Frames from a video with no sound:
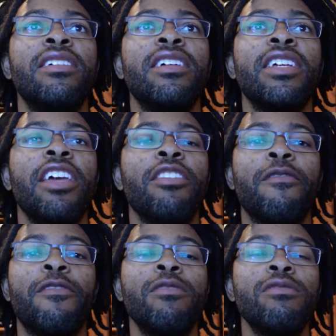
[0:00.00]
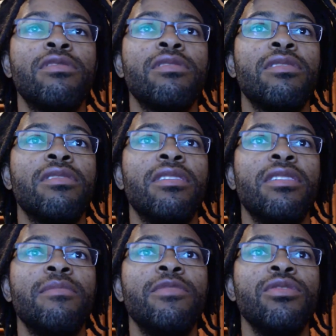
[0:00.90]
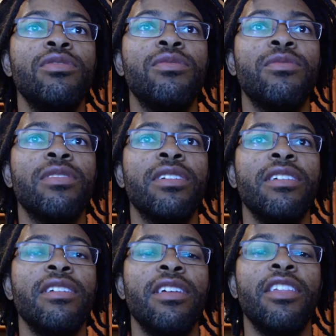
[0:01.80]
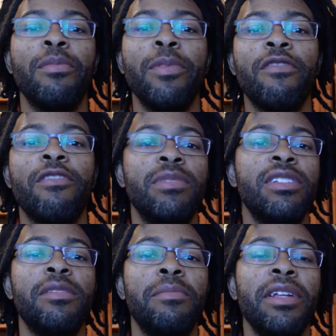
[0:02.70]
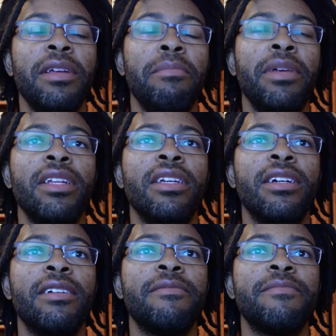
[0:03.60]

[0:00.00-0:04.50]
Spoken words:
Okay, in the first news story, and they're both from Disobedient Media.